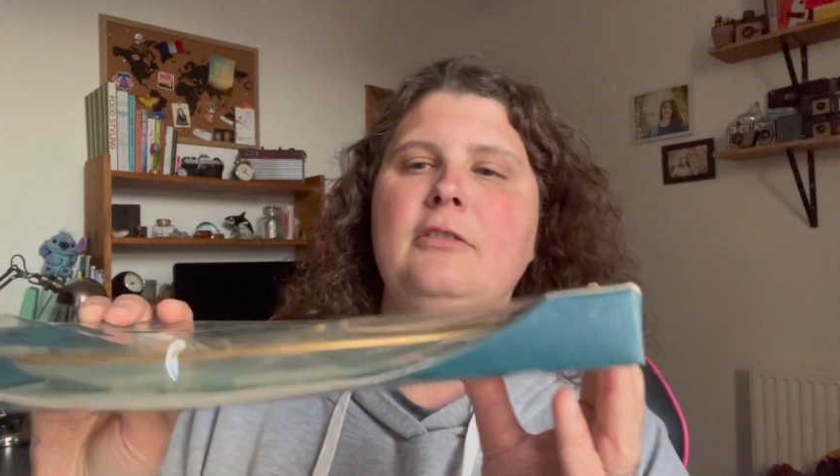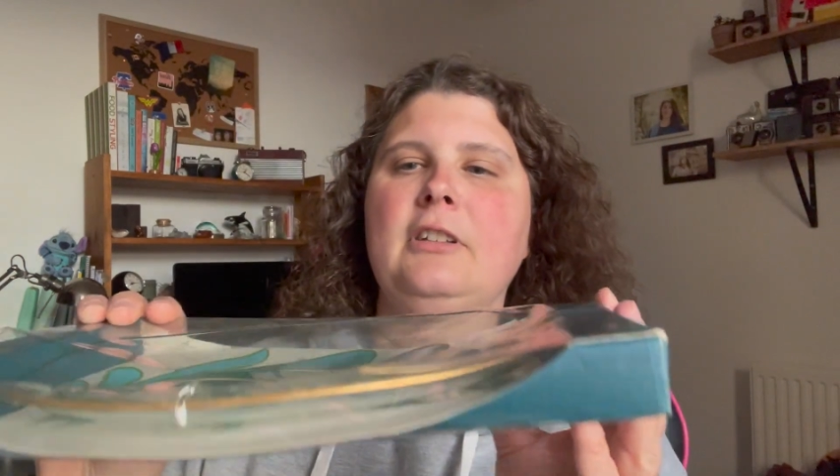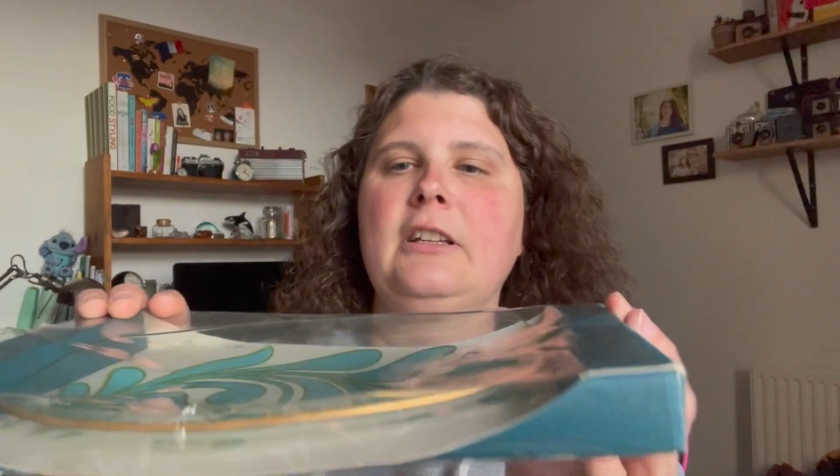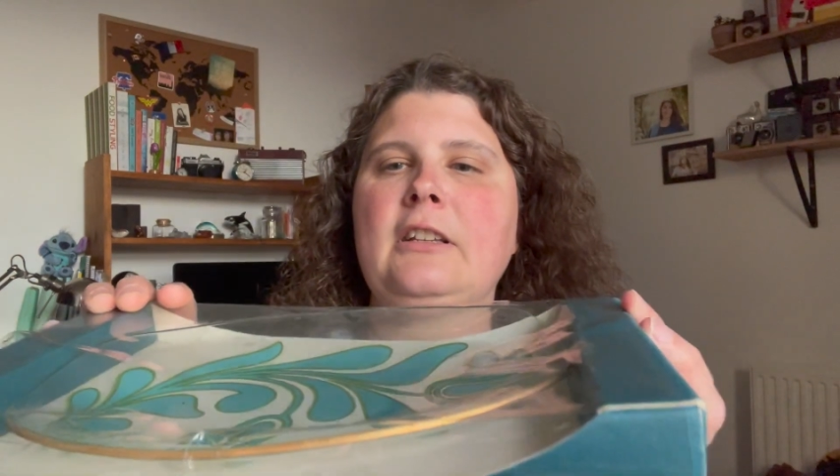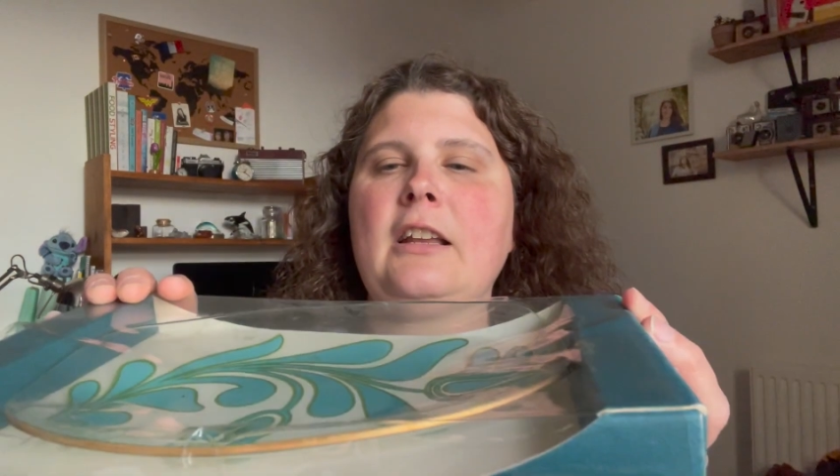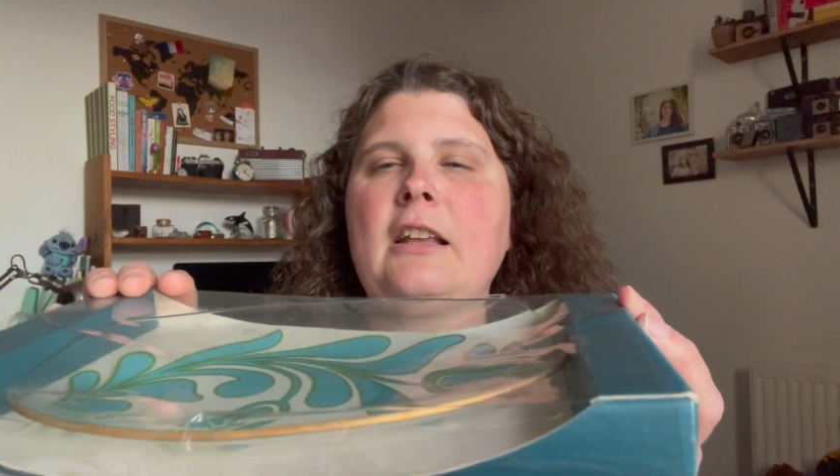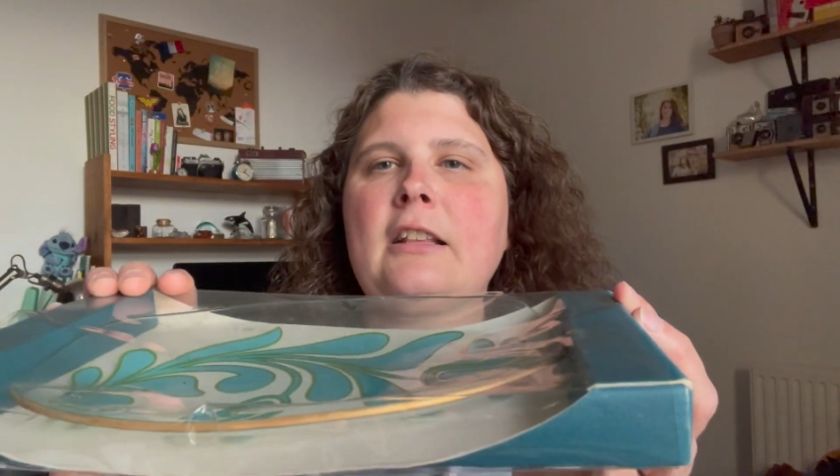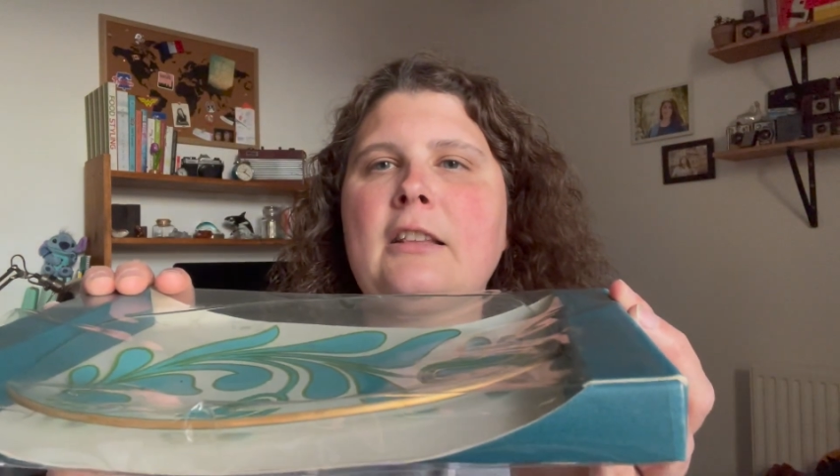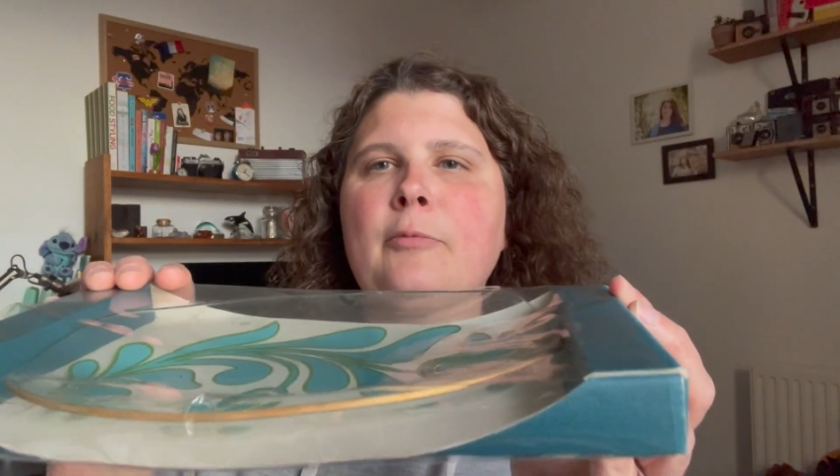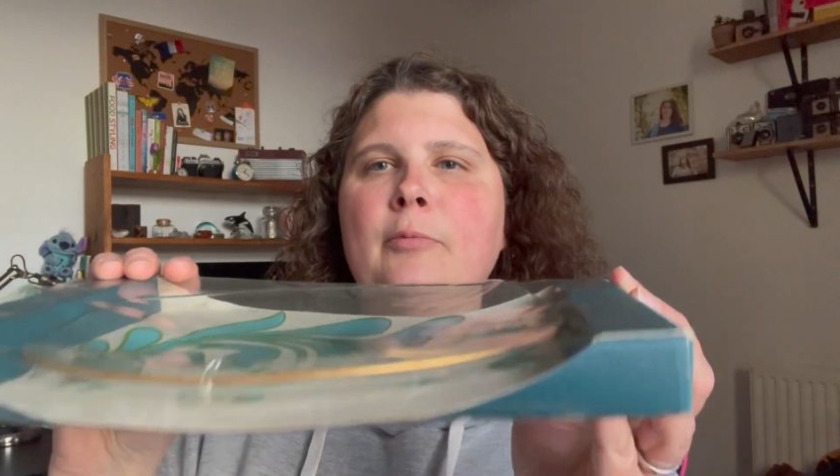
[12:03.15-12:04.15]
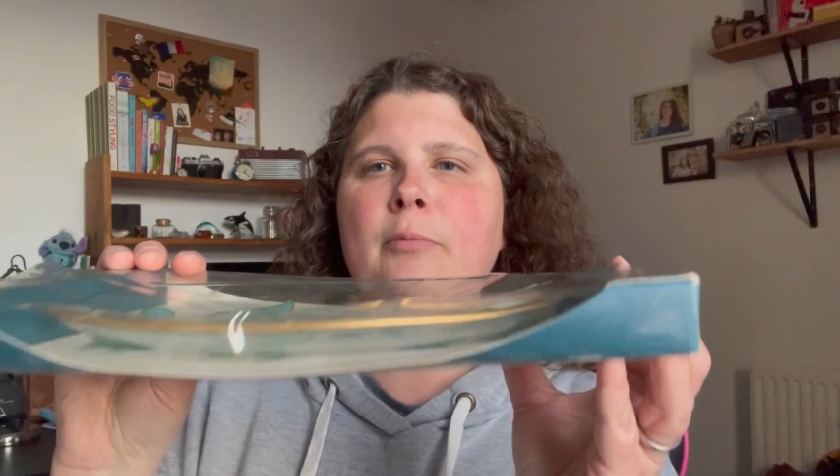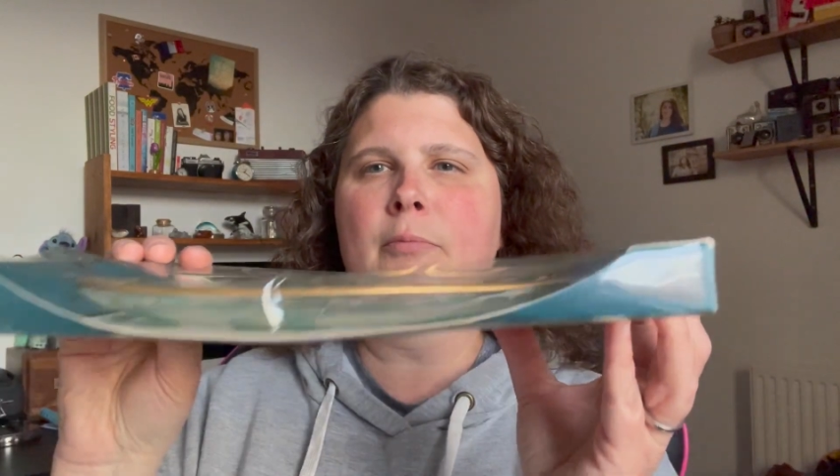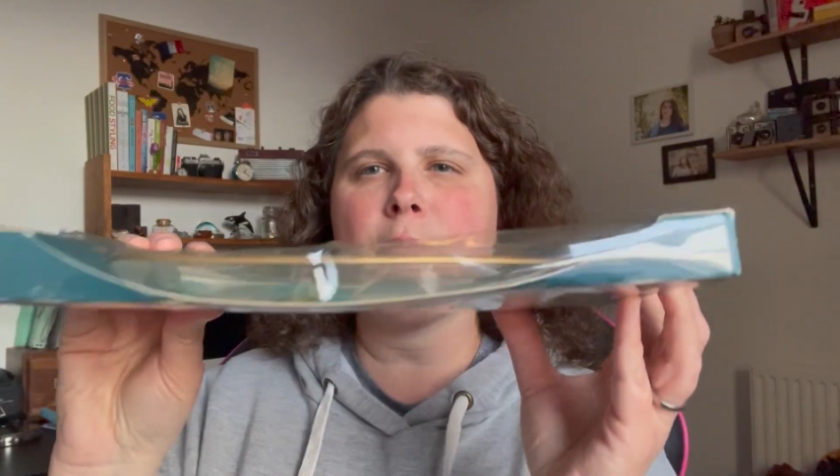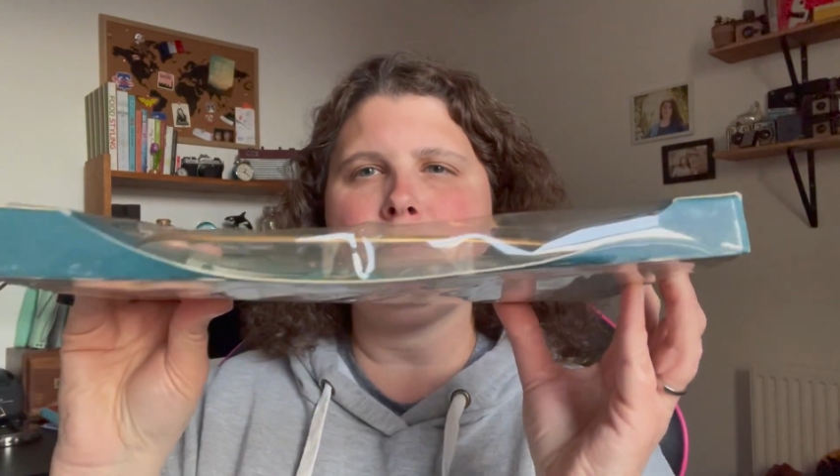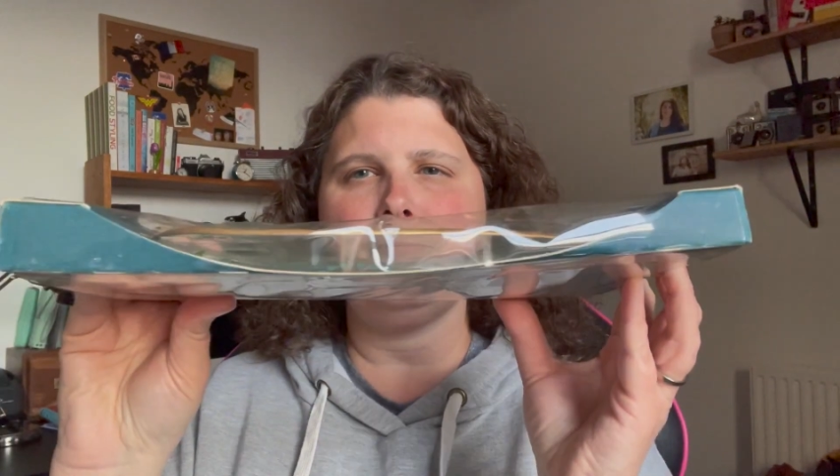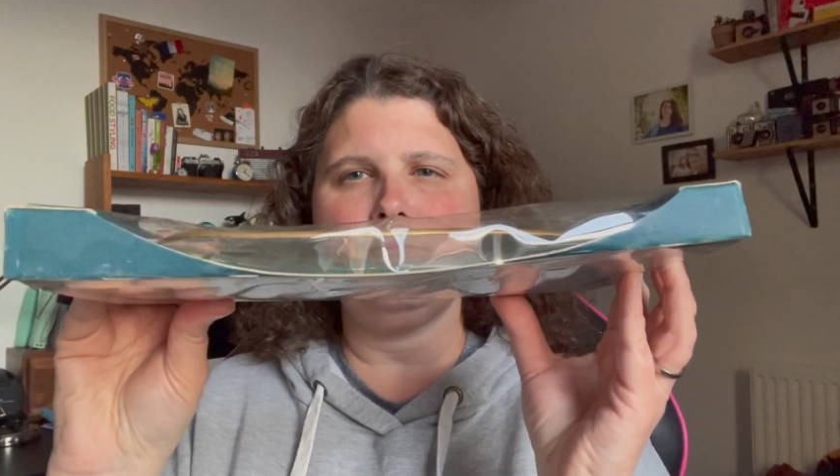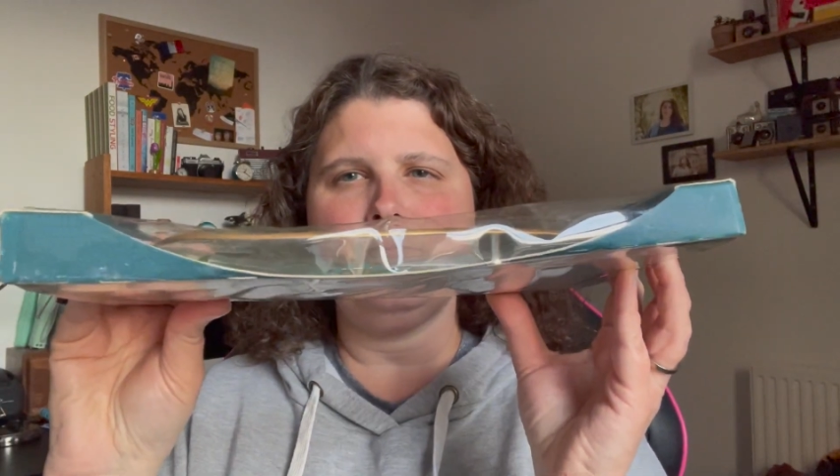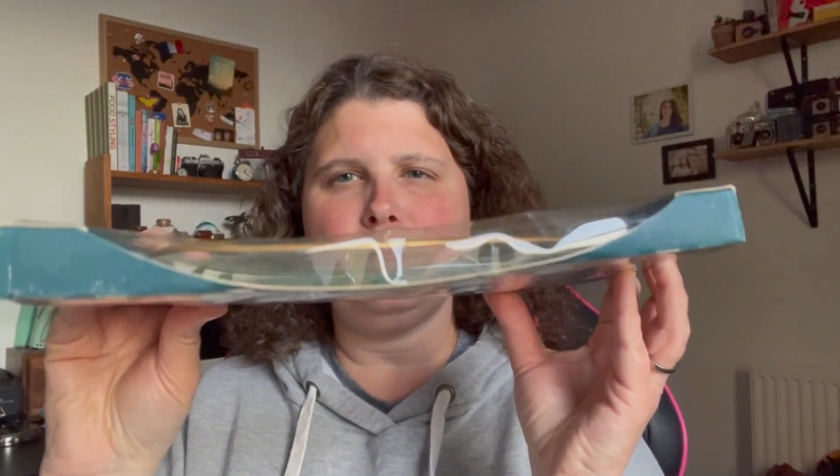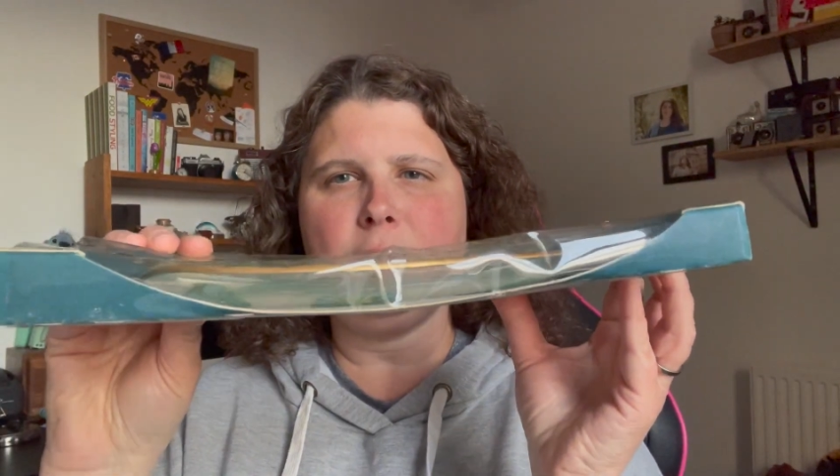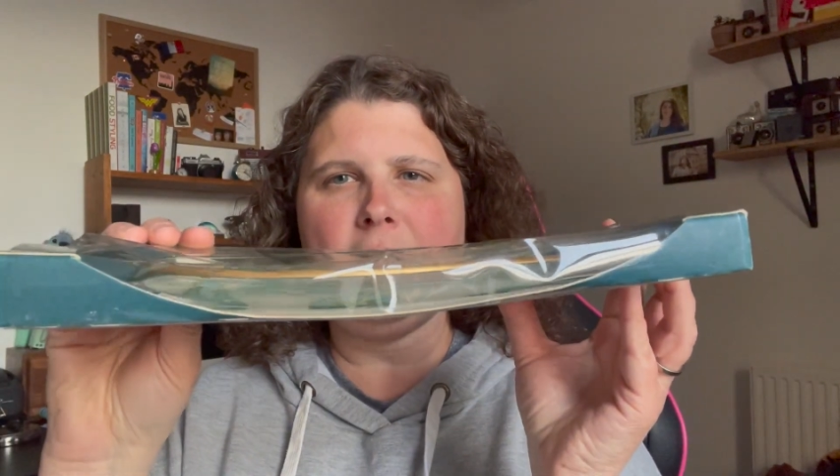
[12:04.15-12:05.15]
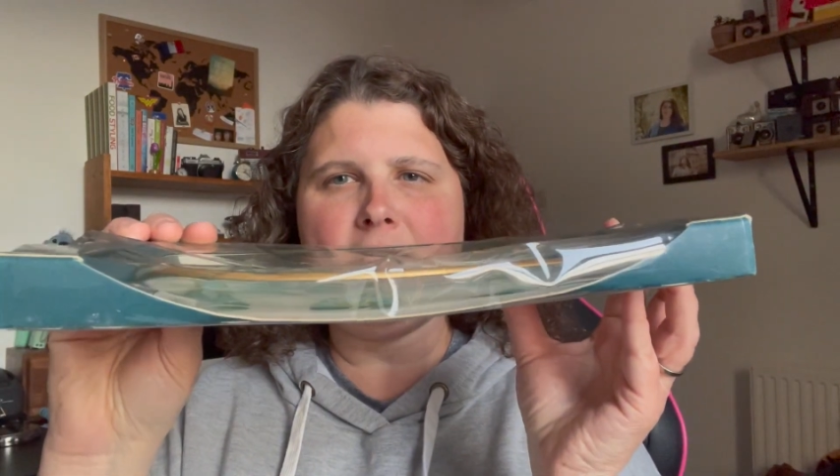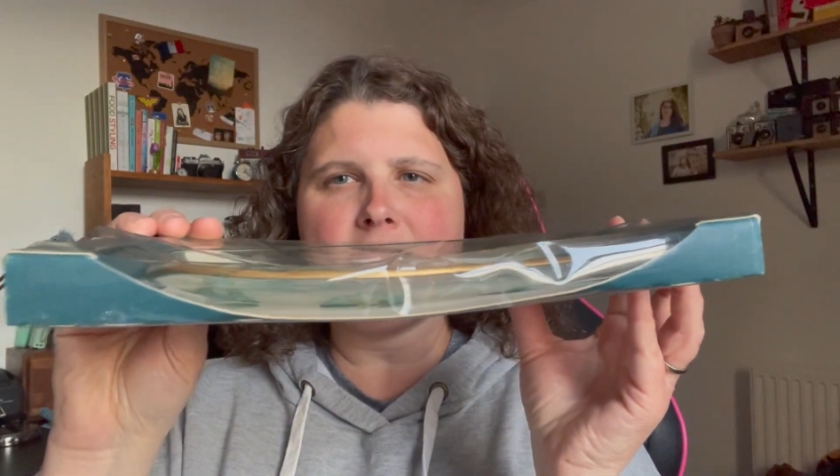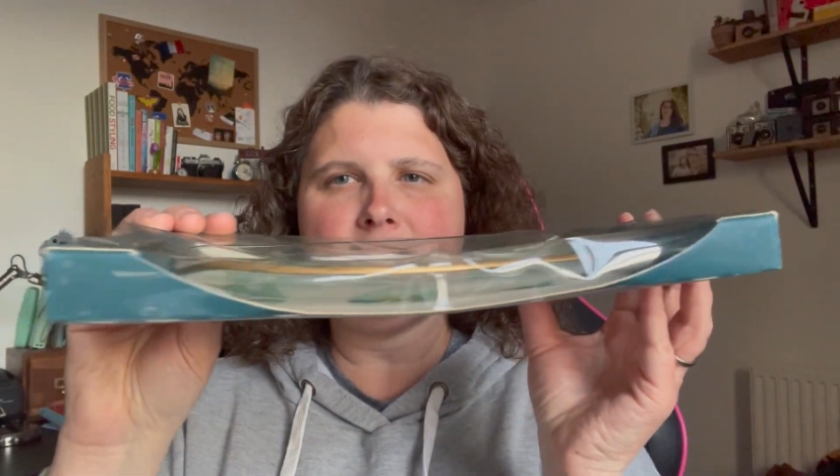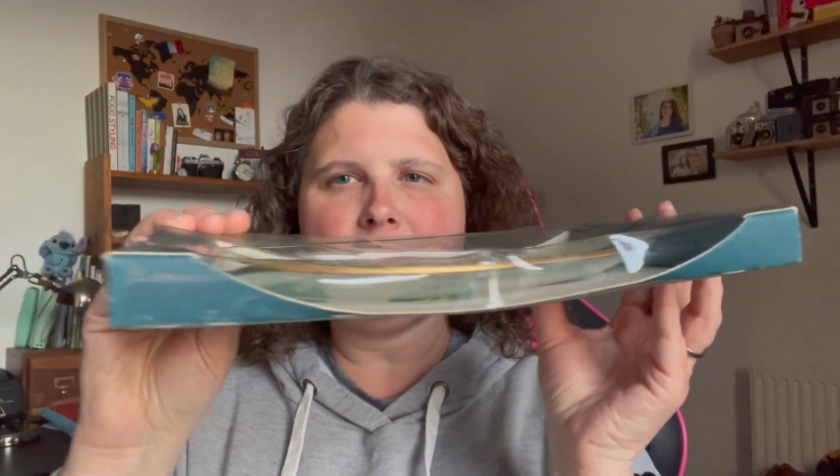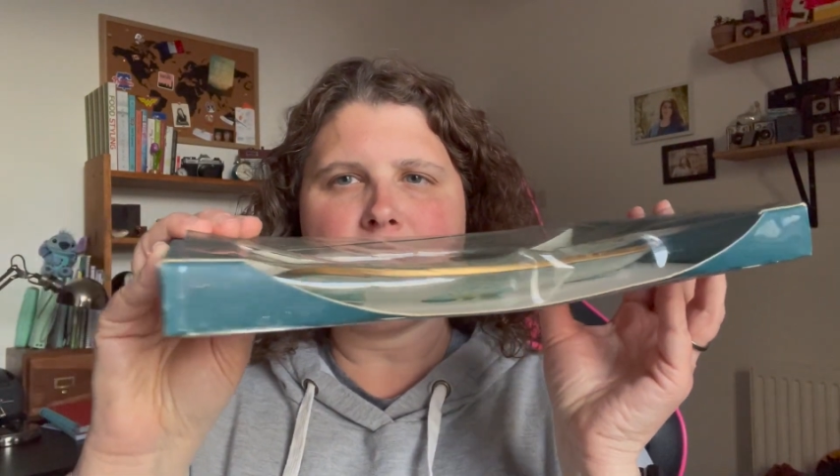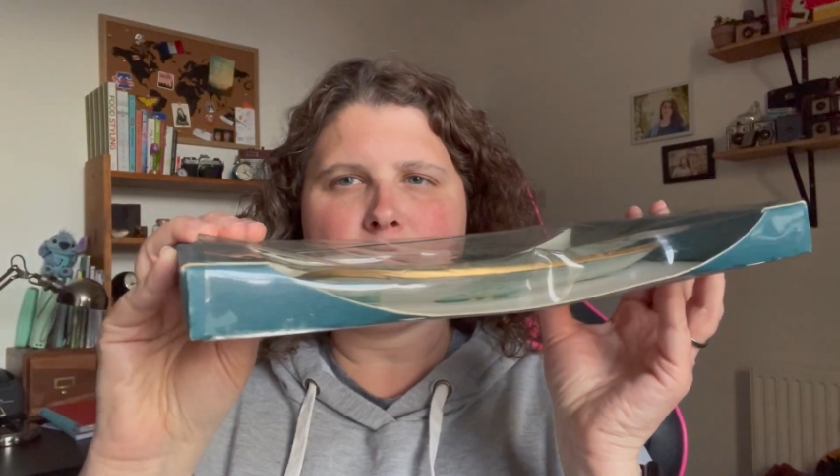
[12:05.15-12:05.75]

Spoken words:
And the plastic